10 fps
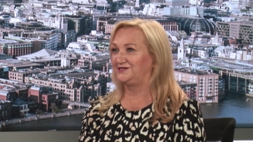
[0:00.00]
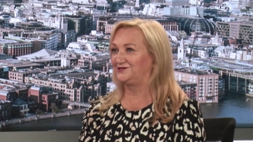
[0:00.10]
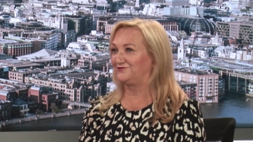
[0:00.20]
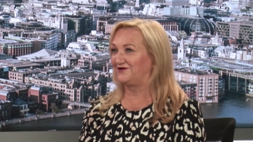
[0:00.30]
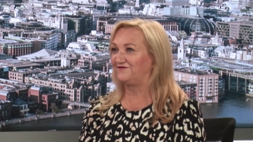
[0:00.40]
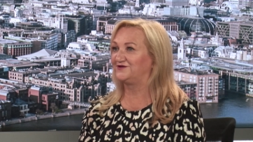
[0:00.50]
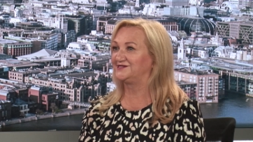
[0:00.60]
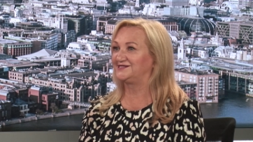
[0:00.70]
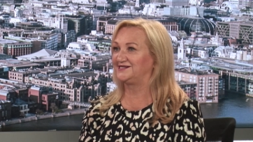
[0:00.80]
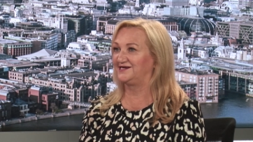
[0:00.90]
your
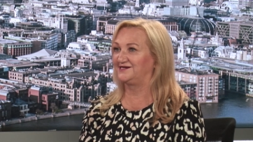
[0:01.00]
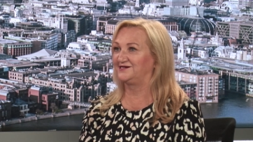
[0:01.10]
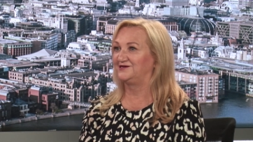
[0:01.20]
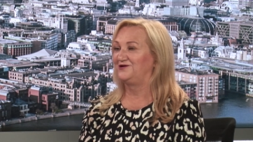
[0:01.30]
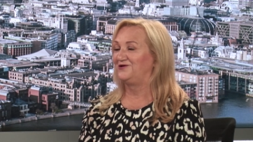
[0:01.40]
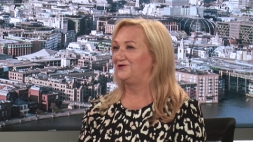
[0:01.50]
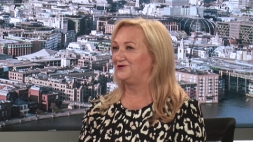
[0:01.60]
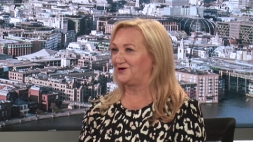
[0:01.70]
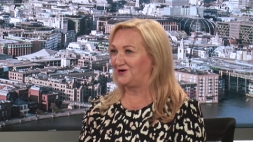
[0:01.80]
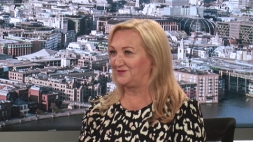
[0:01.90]
reference data, all
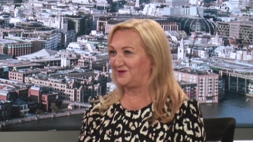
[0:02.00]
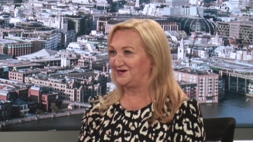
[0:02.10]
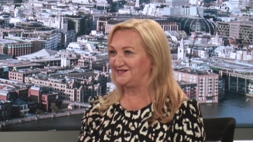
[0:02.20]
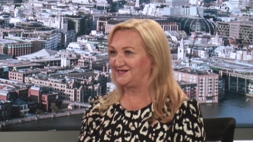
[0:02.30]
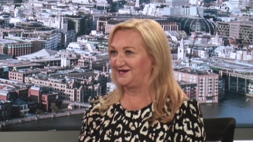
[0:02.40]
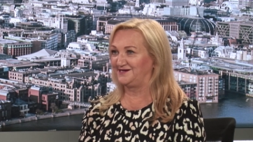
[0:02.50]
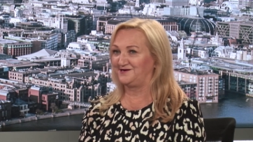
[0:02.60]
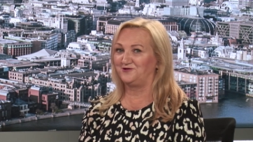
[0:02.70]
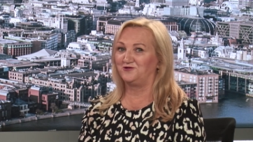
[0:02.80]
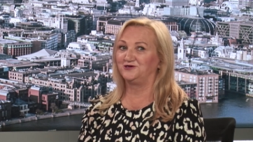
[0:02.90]
your counterparty
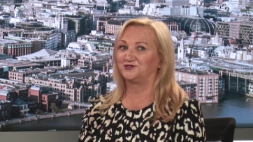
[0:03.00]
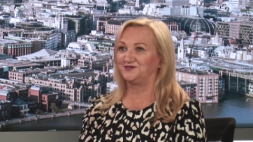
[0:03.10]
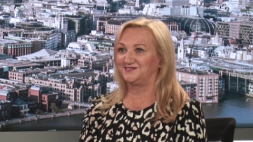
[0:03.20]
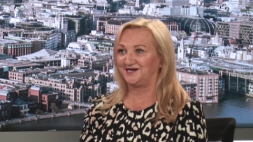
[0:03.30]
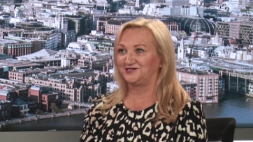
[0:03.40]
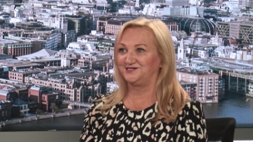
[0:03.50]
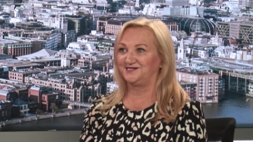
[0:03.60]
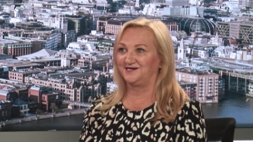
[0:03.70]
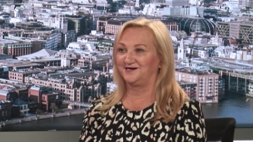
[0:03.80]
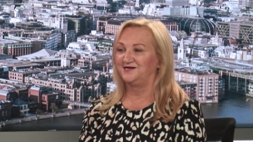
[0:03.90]
data, all your transaction
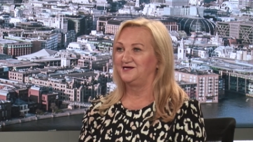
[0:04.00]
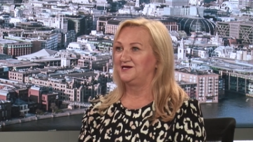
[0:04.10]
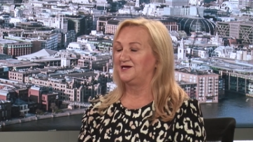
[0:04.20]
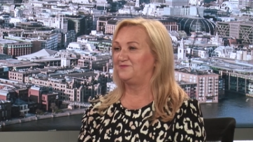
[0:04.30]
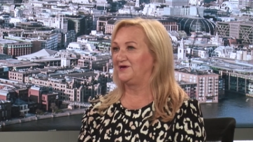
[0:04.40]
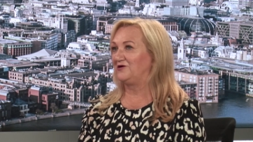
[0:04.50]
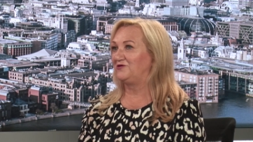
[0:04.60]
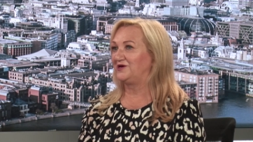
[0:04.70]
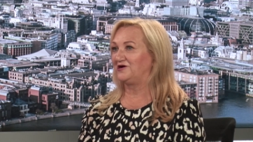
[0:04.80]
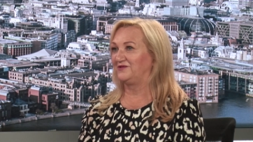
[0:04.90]
data, it may
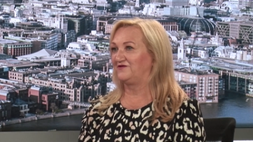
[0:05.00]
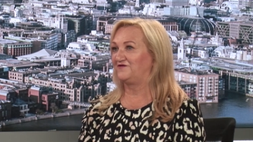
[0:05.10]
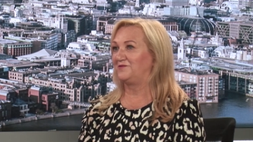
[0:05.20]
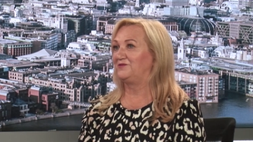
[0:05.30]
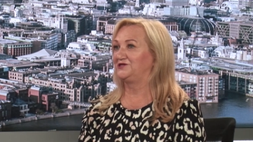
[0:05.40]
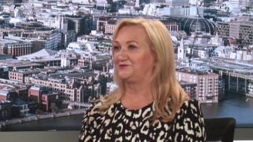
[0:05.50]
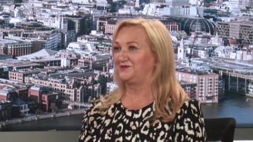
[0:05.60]
all be coming from multiple